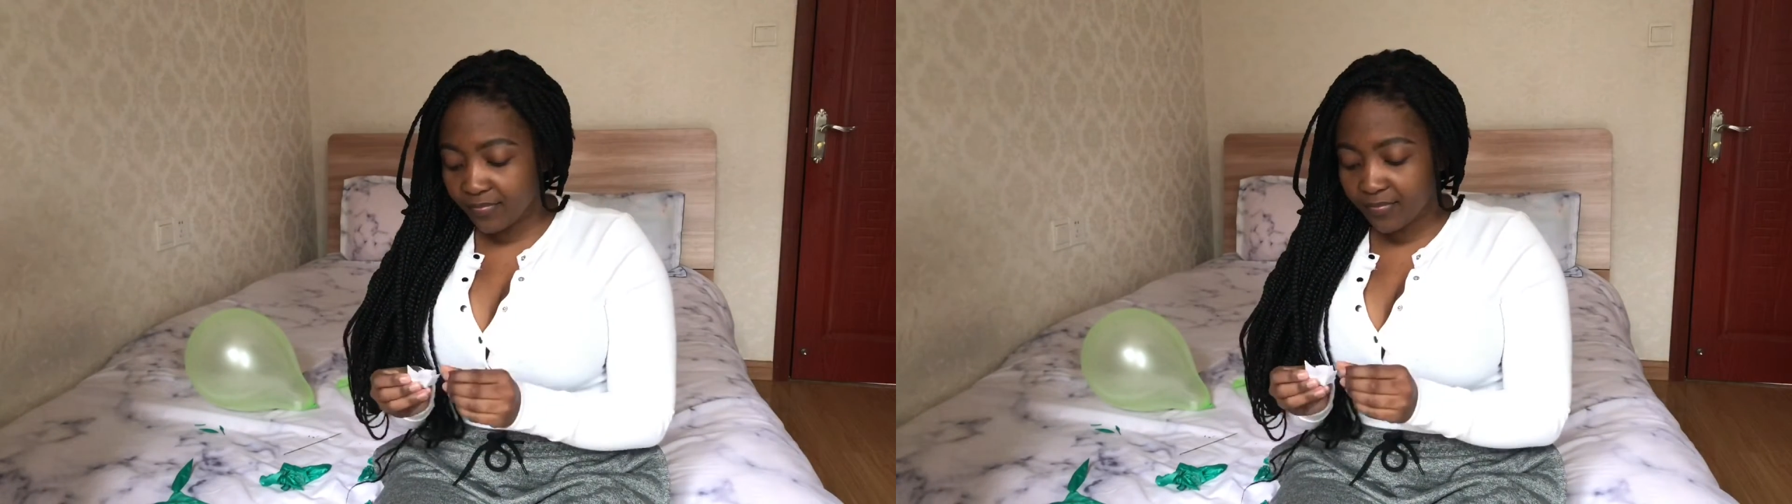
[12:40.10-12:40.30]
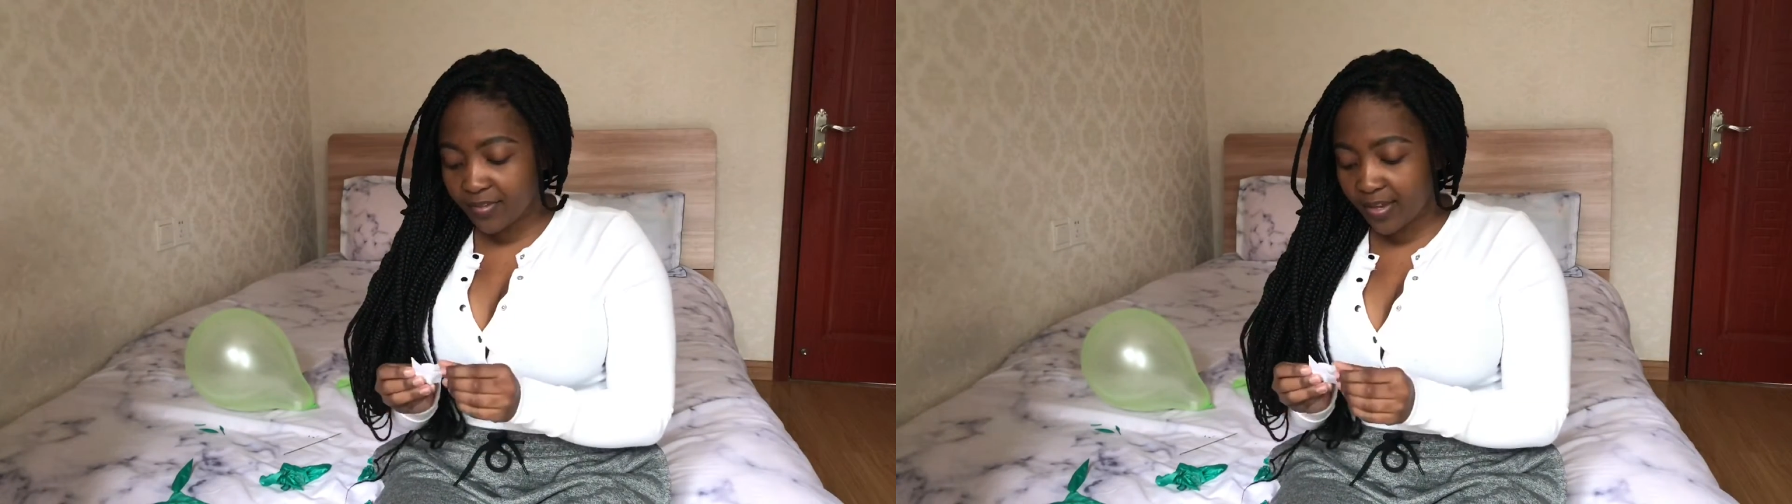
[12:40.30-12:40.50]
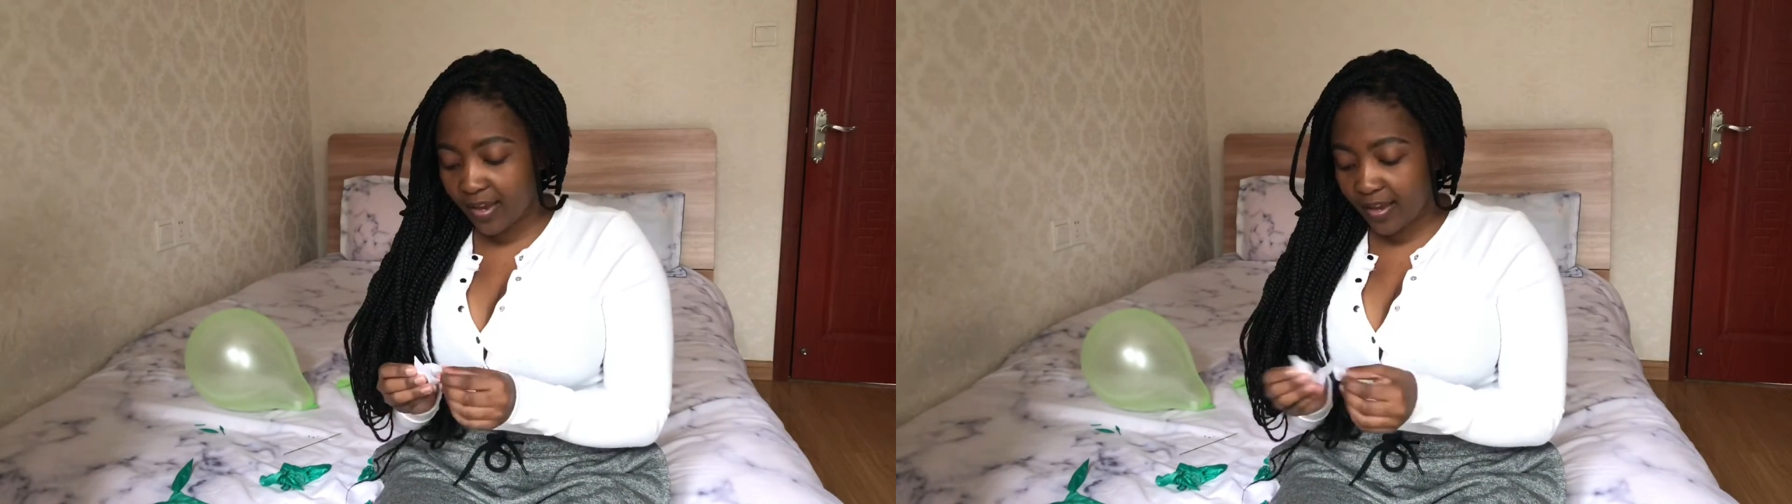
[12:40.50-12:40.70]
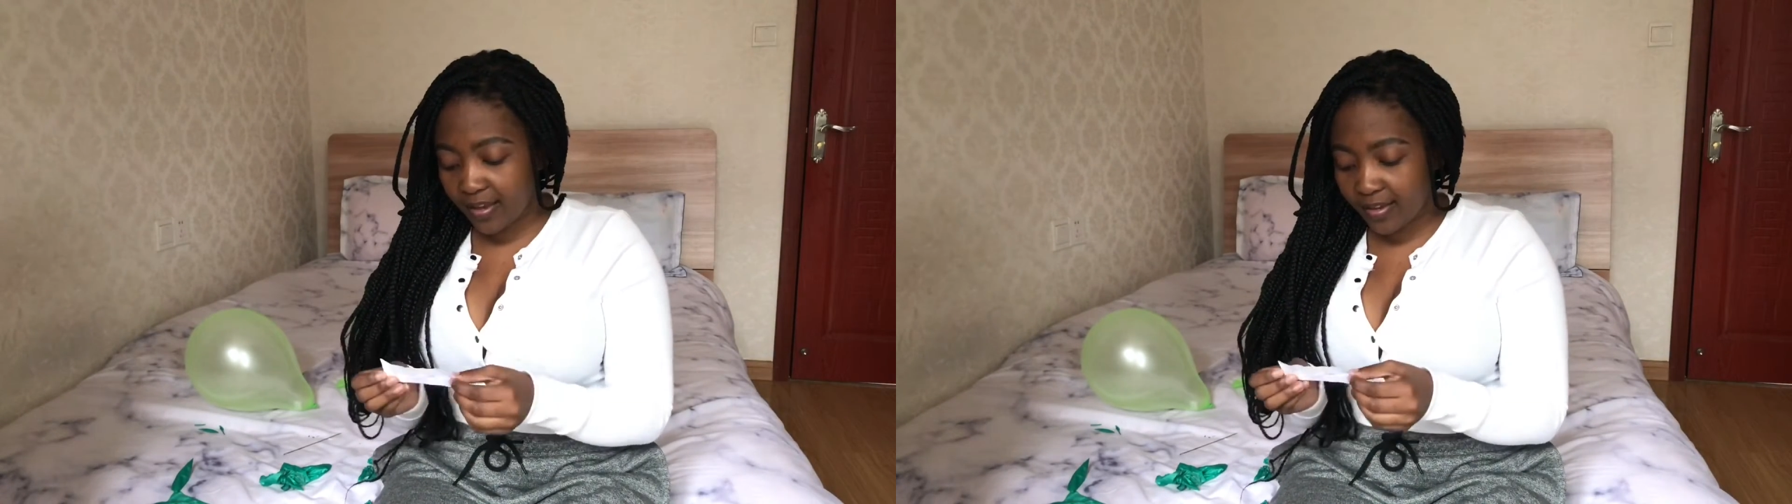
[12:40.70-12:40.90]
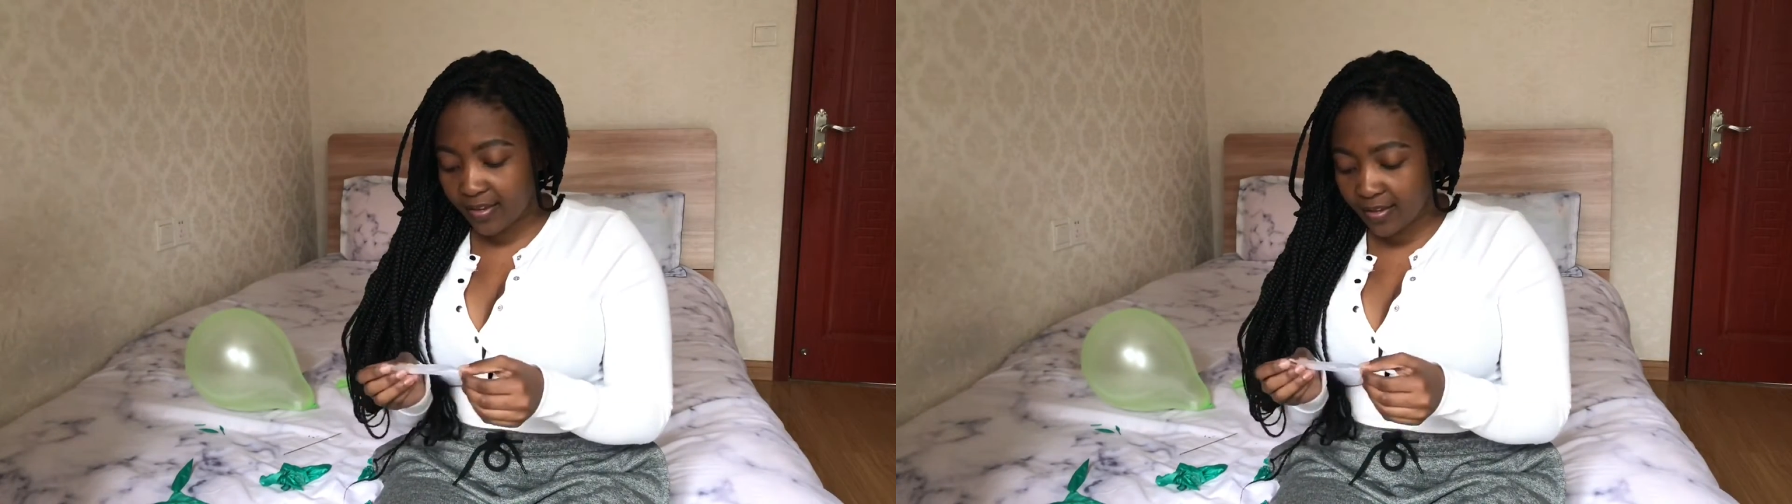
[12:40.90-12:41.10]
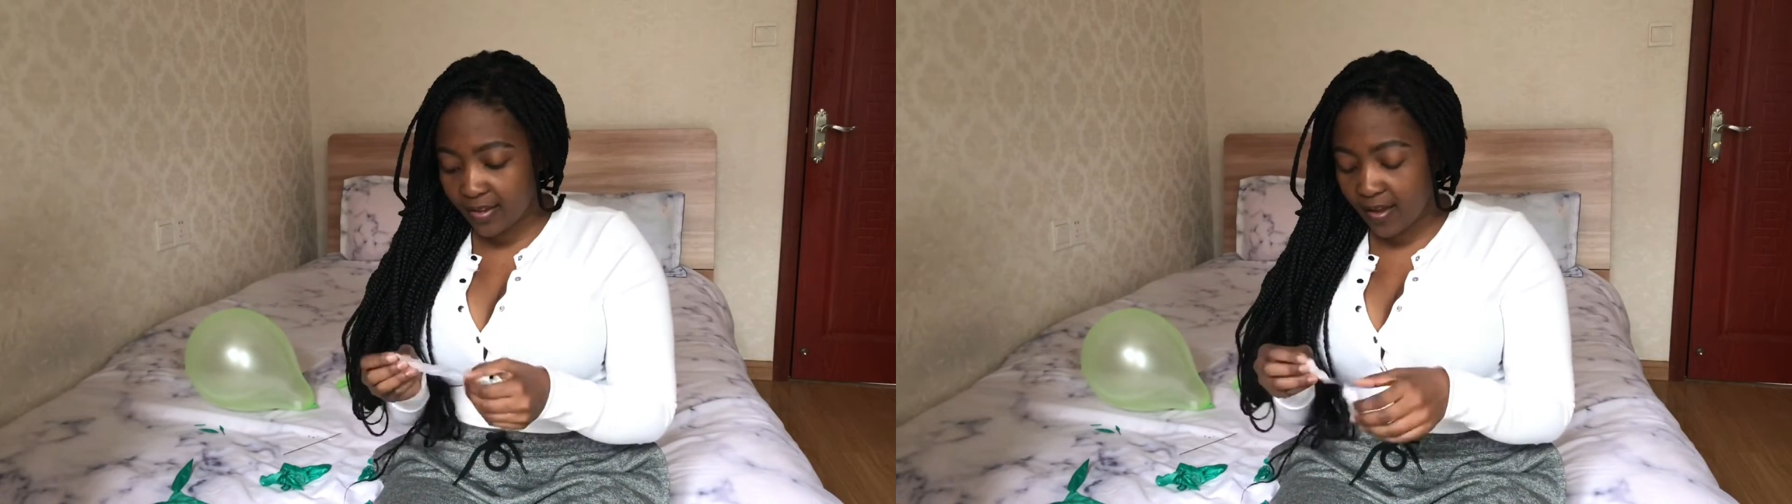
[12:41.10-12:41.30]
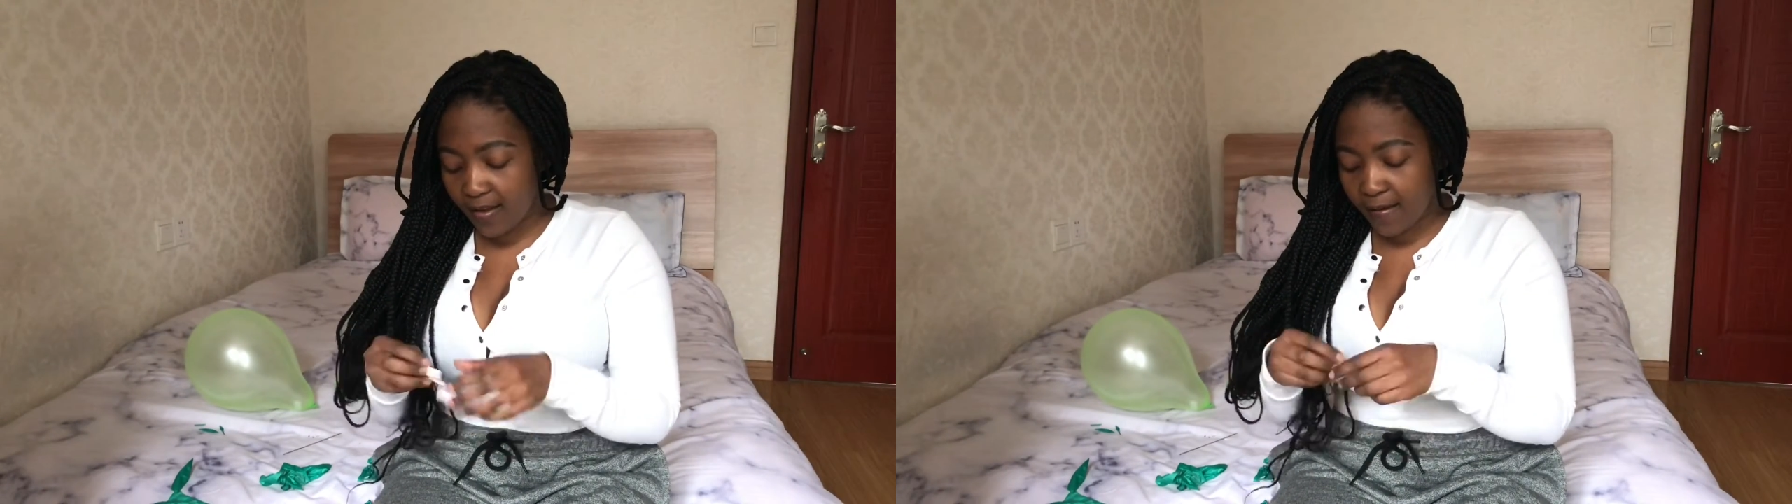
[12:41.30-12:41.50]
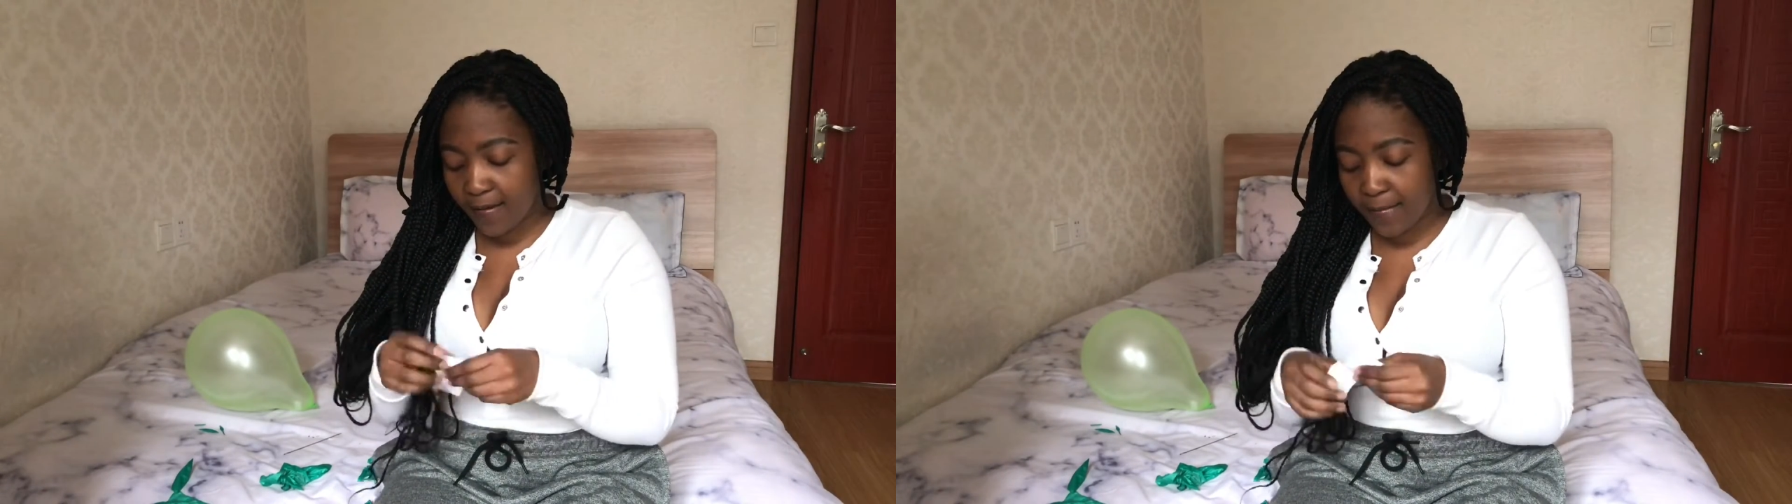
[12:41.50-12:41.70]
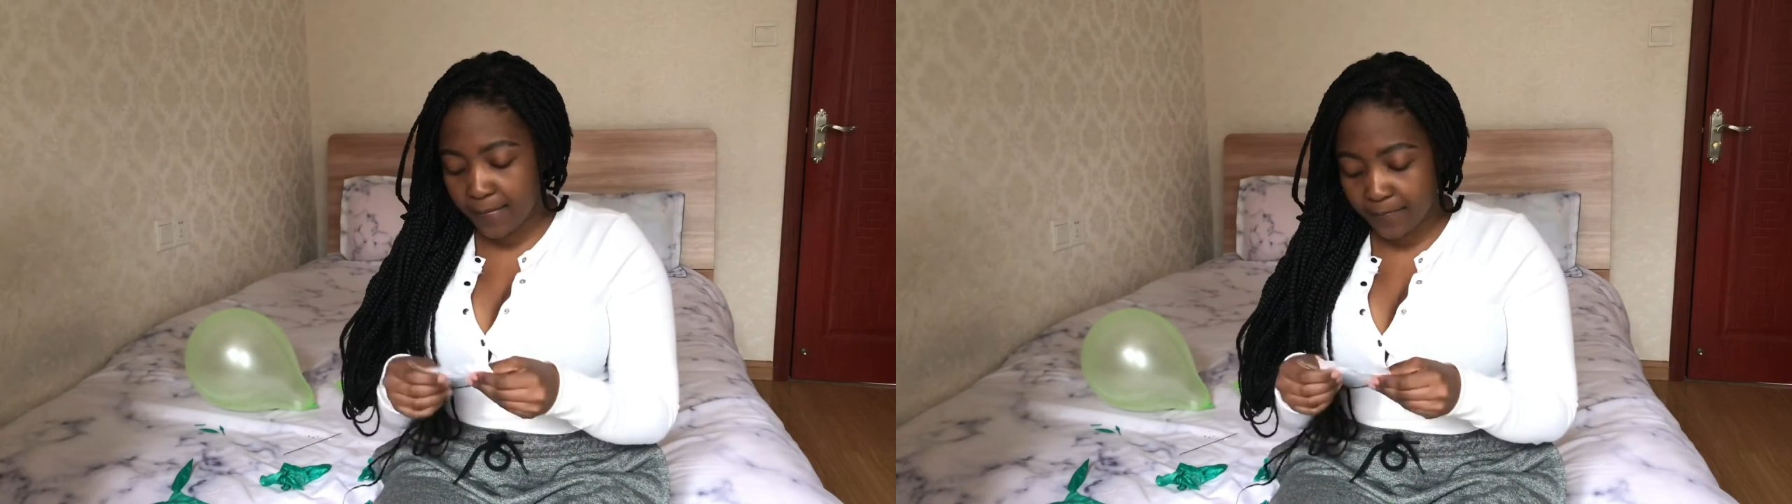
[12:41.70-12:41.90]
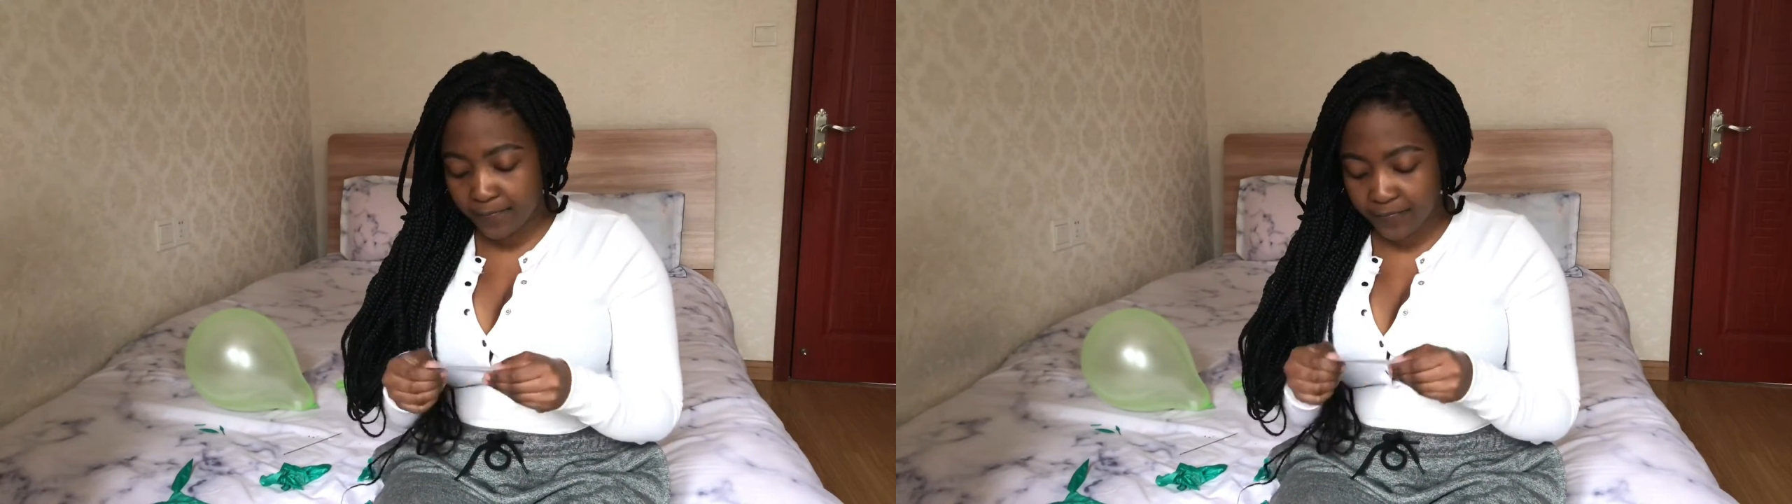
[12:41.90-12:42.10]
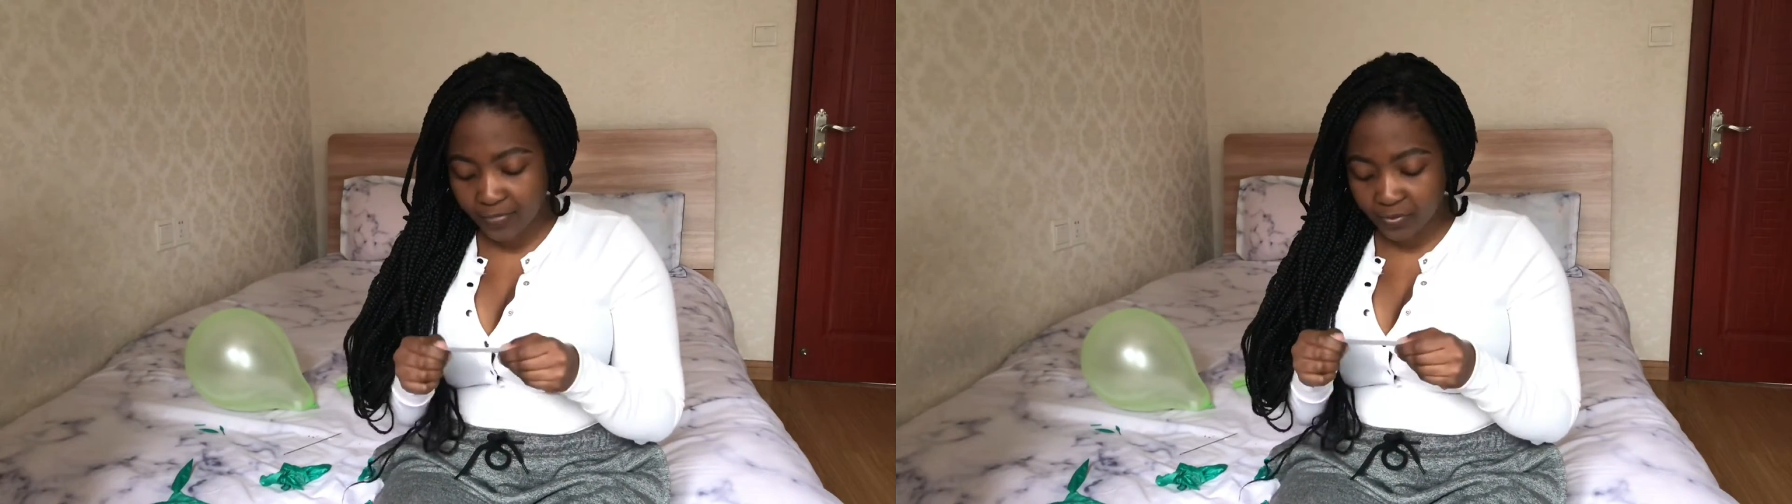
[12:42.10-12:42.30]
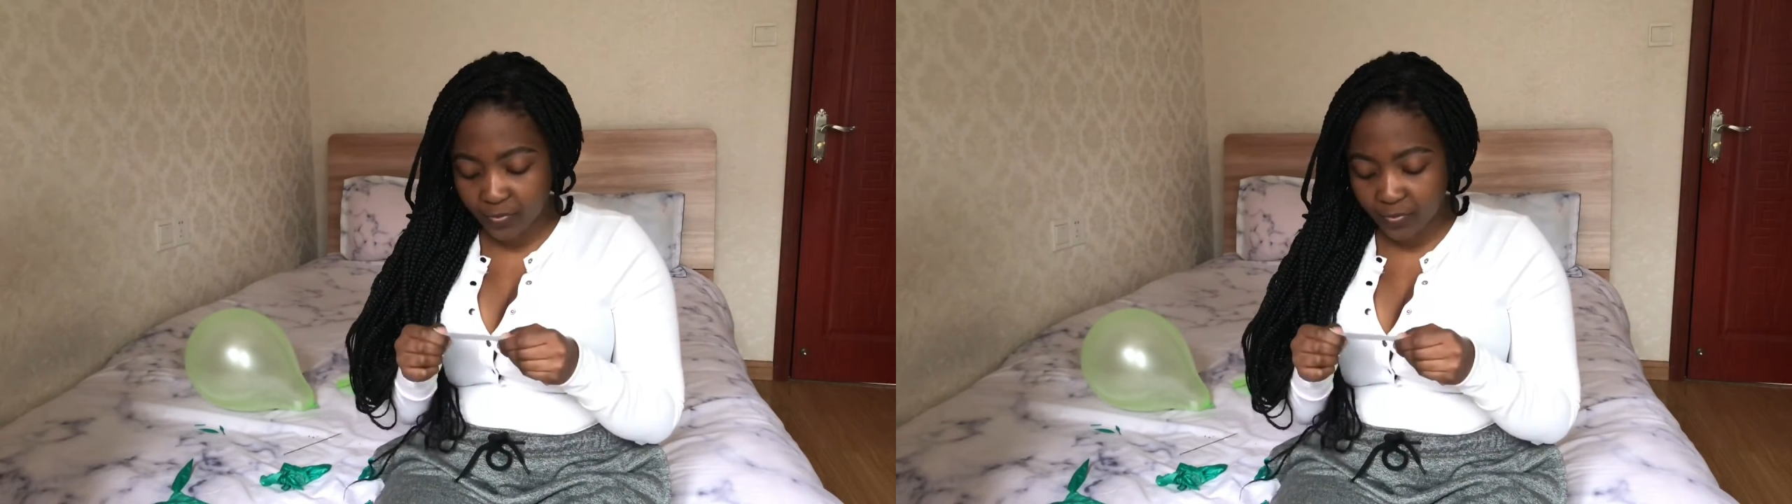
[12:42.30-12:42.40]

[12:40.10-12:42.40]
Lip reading: Okay, this